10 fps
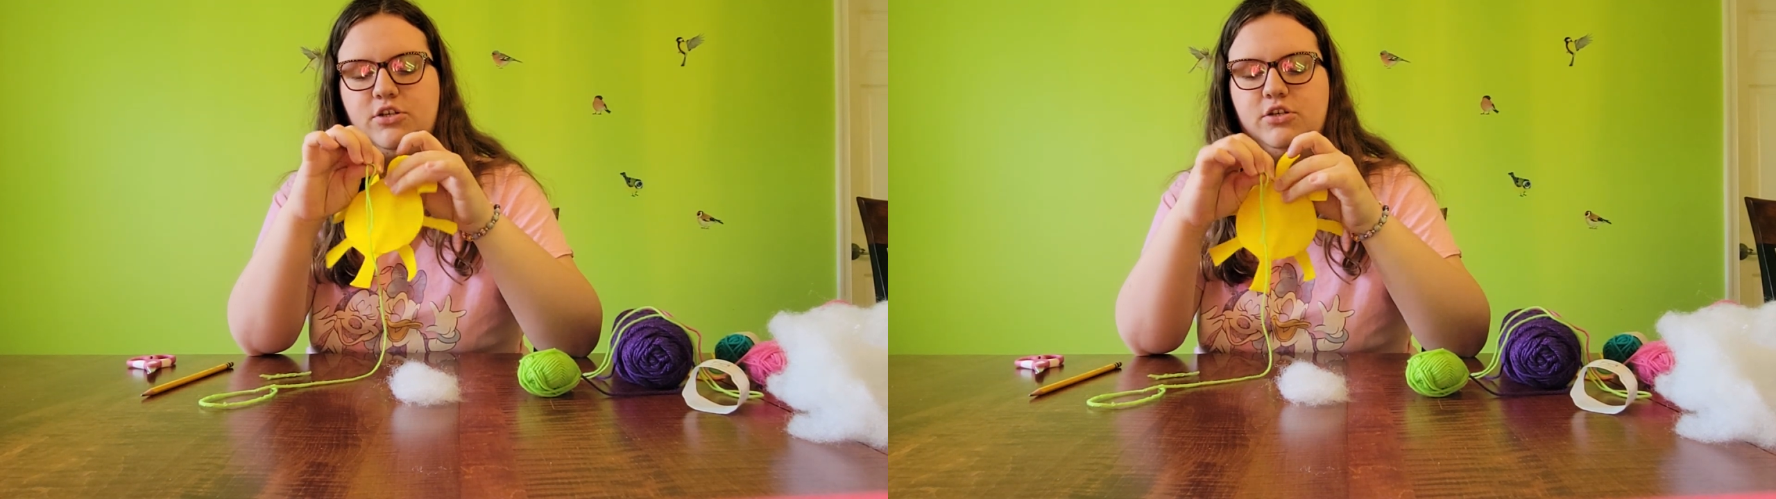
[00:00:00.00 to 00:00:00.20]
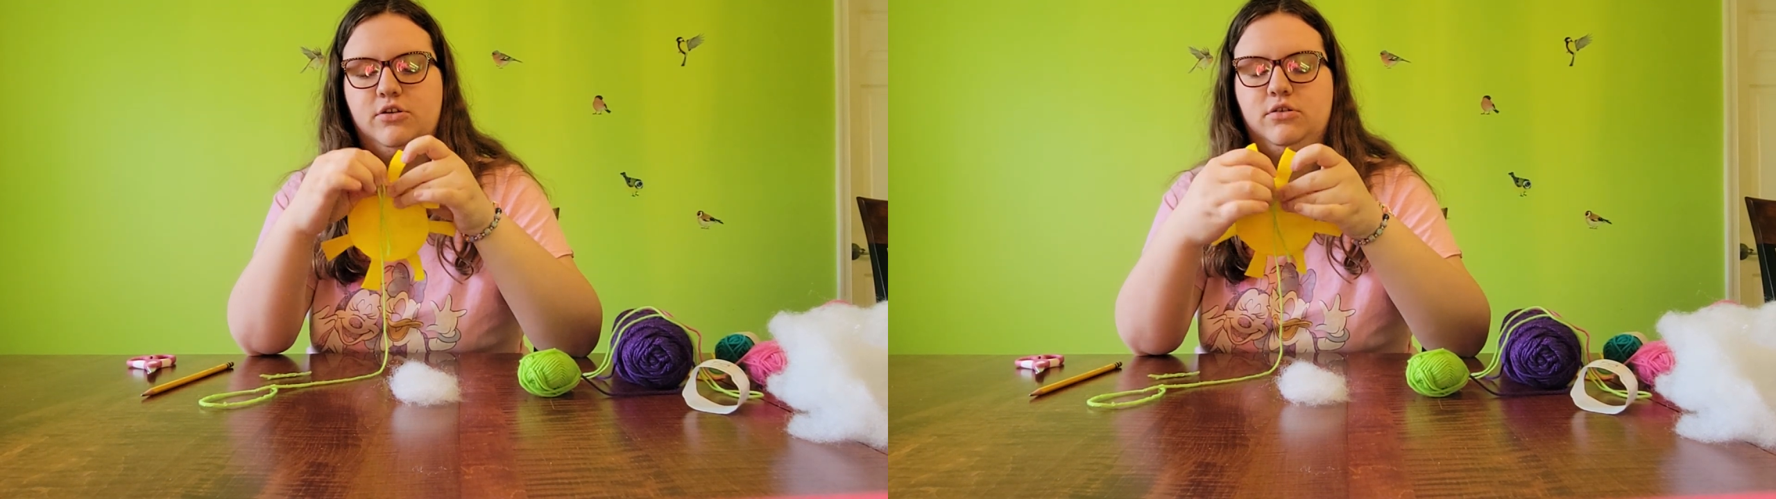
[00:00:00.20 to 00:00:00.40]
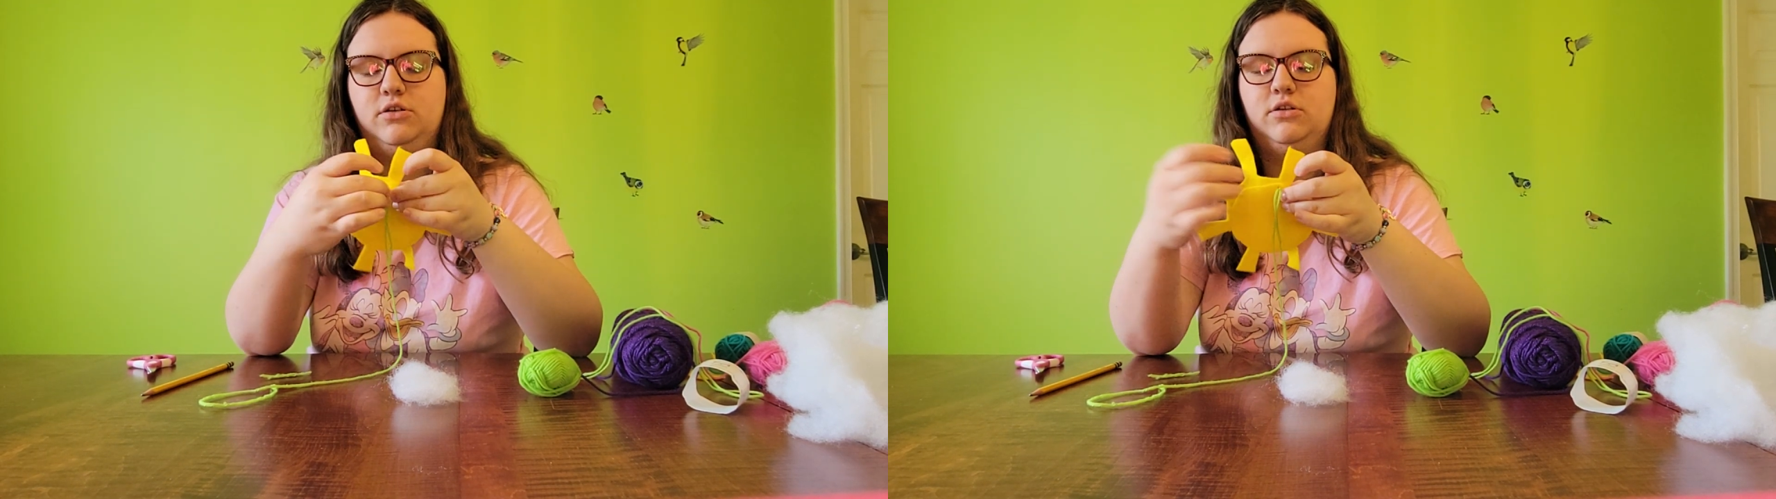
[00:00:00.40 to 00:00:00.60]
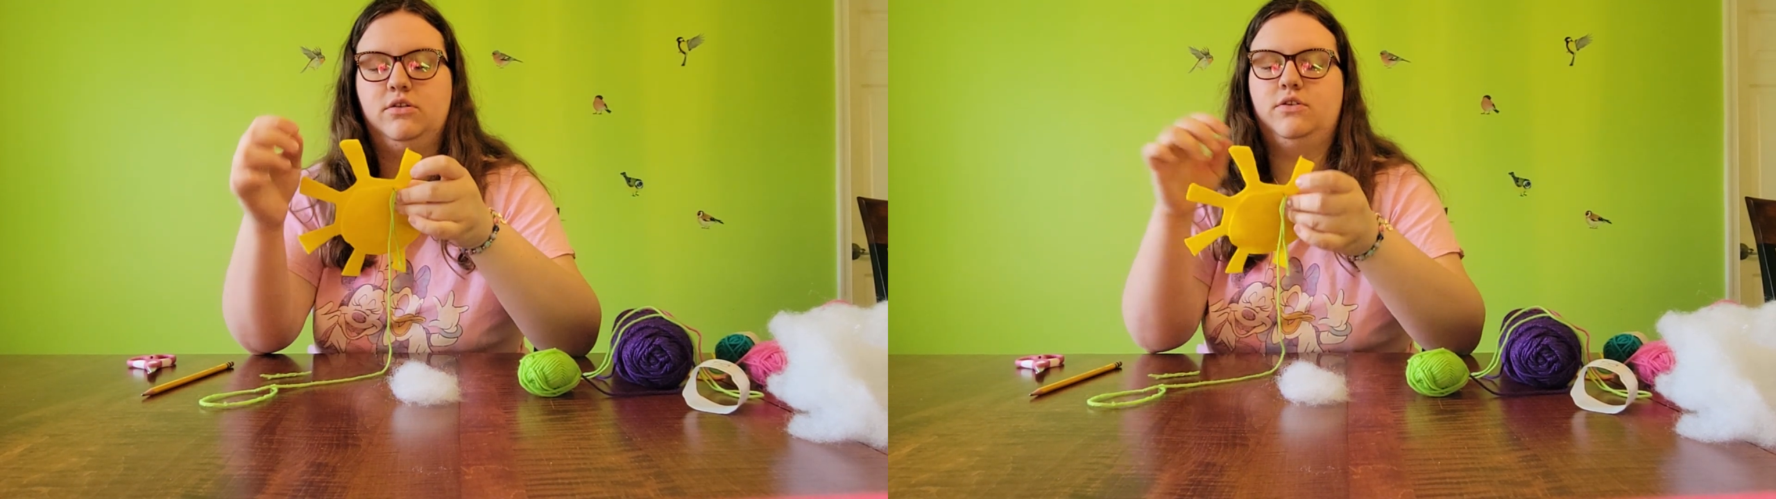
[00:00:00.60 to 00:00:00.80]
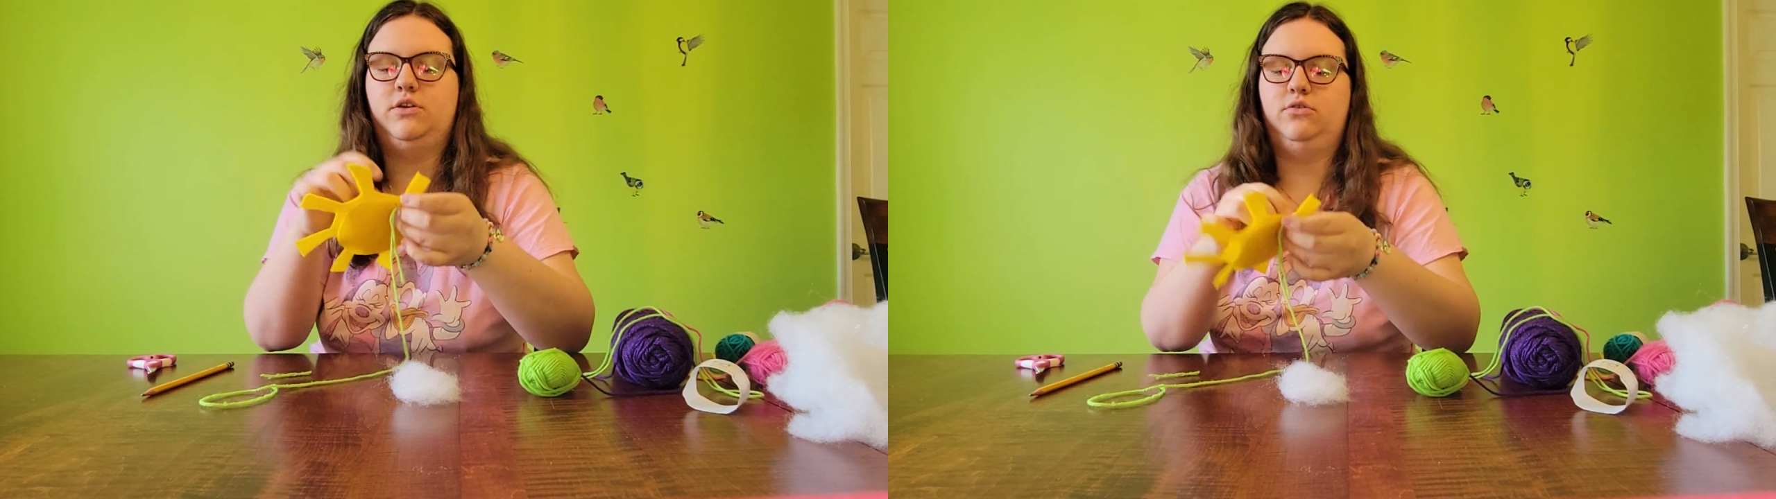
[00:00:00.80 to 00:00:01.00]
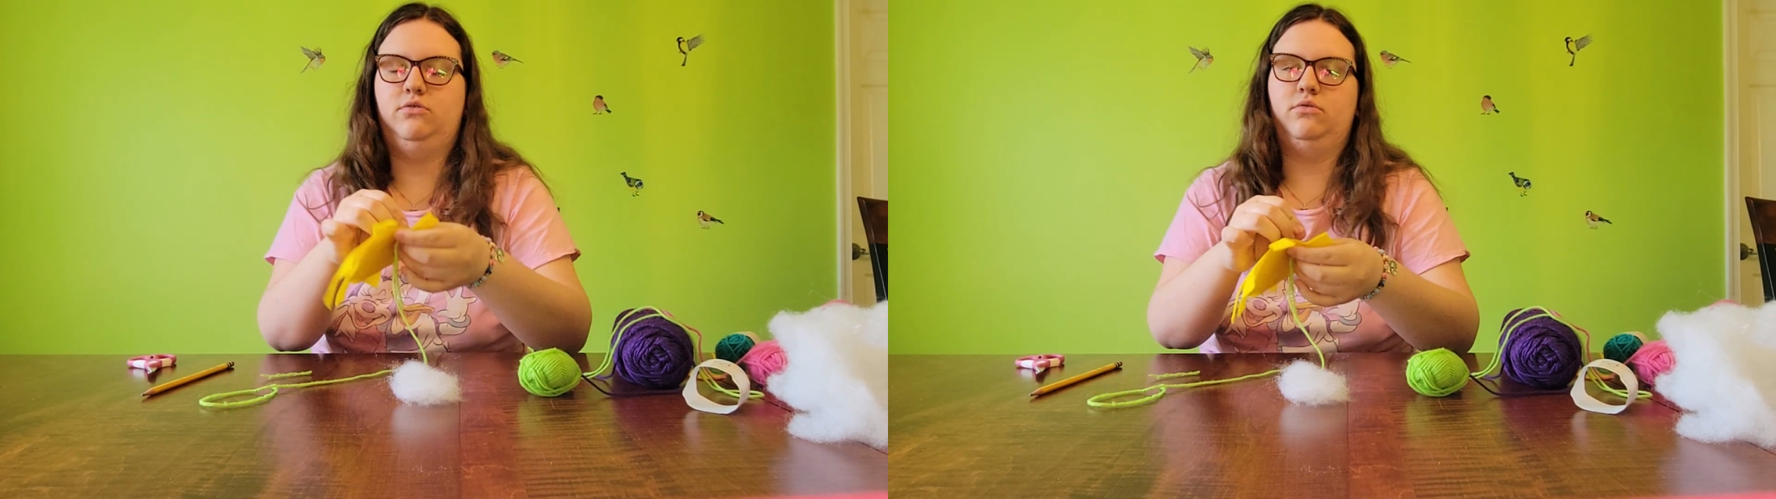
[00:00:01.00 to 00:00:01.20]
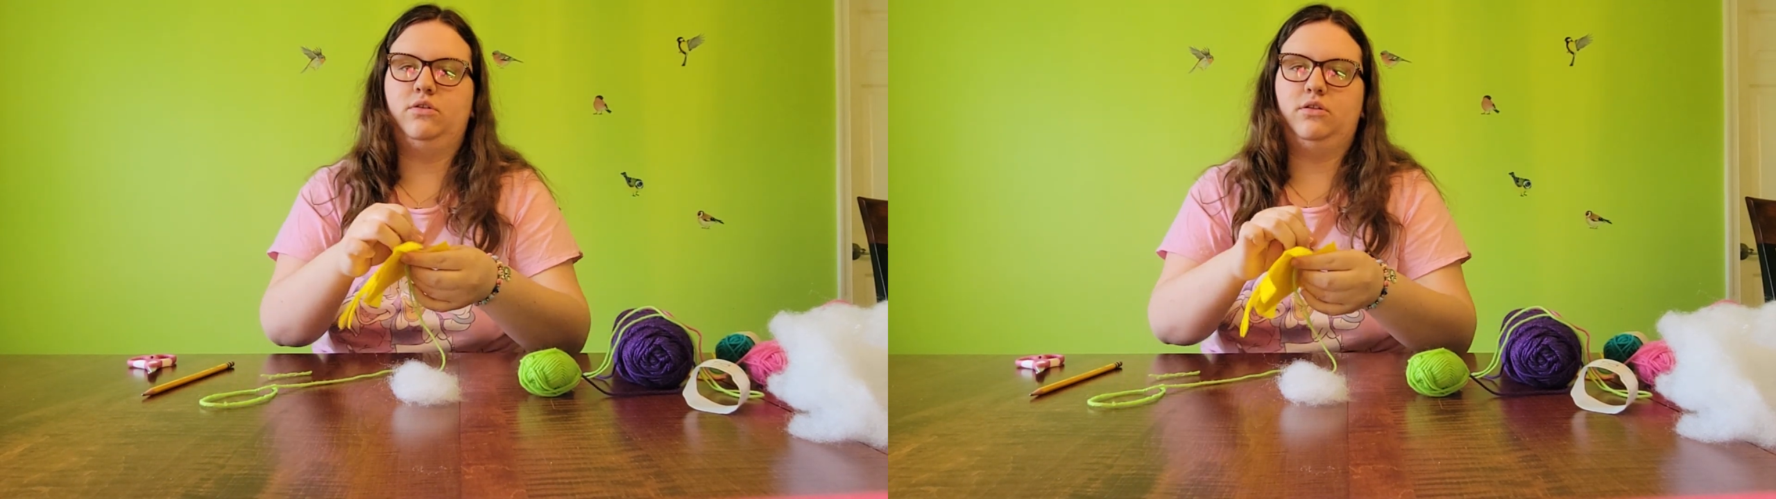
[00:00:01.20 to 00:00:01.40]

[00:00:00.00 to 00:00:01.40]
sure, so